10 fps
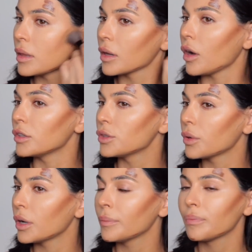the
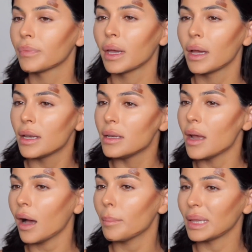contour,
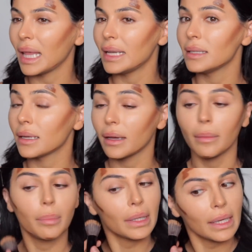not blend it
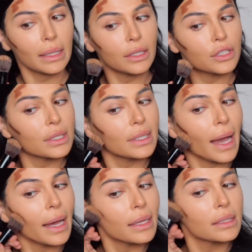completely just
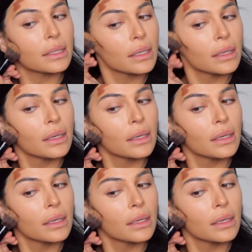yet.